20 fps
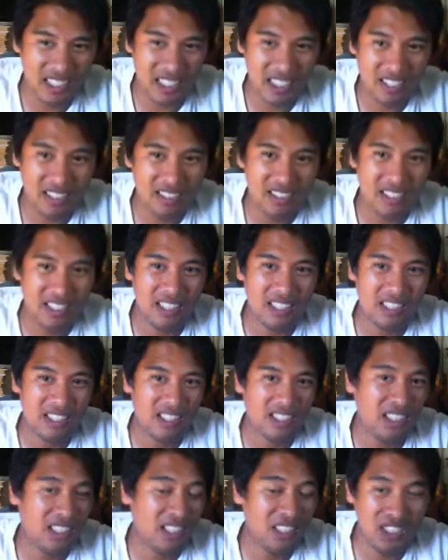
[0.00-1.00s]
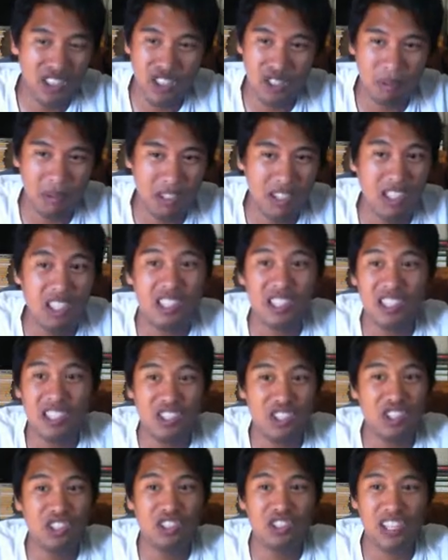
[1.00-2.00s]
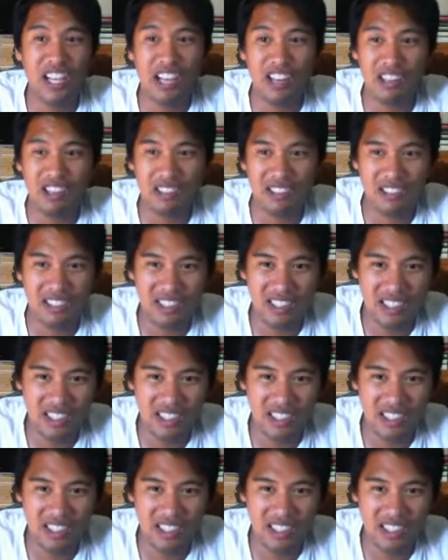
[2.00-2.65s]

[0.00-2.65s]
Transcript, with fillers: You know, eh, he's just been knocking dudes out.